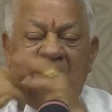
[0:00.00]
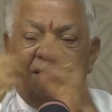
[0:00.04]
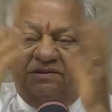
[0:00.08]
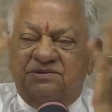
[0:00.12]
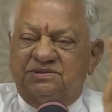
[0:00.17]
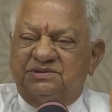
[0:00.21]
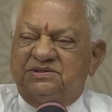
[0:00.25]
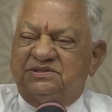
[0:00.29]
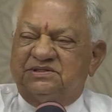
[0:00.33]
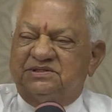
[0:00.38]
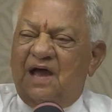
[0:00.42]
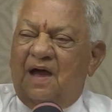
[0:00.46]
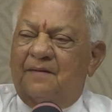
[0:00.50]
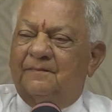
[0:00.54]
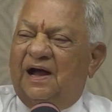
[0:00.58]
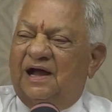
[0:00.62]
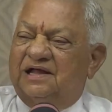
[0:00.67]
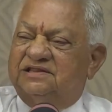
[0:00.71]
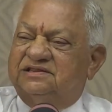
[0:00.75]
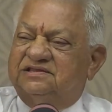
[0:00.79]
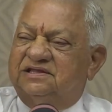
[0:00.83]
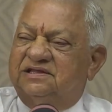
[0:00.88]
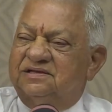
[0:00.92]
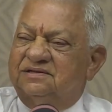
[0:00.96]

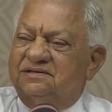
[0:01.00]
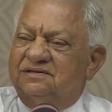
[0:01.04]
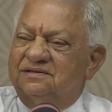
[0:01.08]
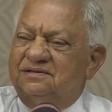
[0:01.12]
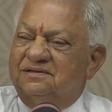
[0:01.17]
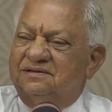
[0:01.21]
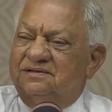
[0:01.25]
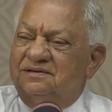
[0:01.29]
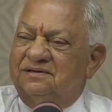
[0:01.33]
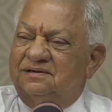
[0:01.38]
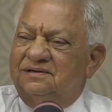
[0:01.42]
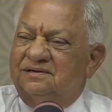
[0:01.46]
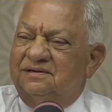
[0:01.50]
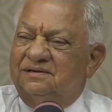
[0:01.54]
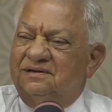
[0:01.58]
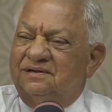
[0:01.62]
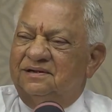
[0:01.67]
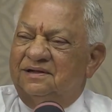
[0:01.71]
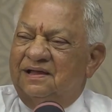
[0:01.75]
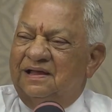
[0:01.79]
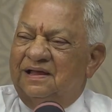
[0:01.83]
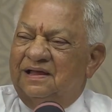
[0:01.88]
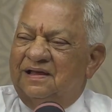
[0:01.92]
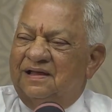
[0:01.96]
Samadhi.
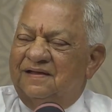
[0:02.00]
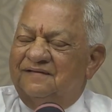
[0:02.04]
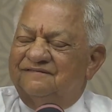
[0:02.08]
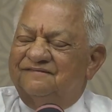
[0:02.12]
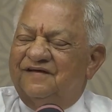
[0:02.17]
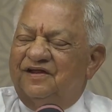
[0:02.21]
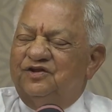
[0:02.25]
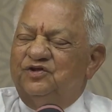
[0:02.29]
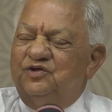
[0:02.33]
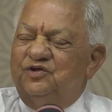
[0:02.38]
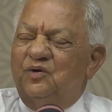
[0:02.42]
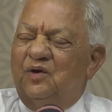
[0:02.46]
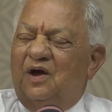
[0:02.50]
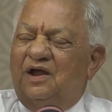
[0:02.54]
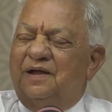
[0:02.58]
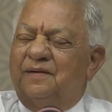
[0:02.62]
When you are